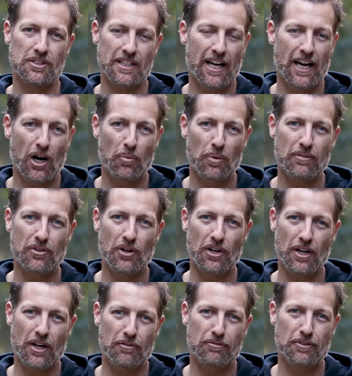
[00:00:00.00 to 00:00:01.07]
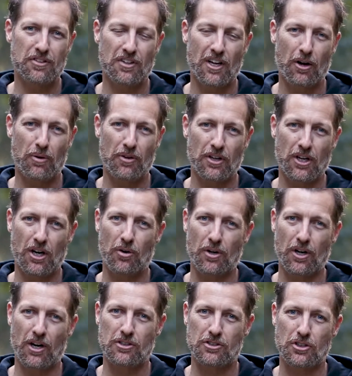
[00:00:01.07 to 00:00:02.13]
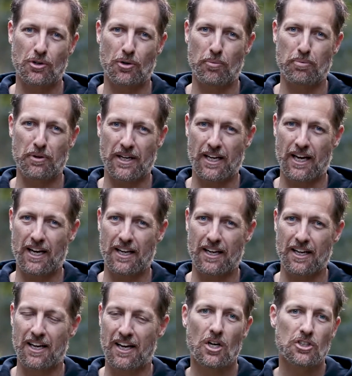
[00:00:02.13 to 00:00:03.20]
Now, we've got a physio on the Gold Coast called Britt Caling.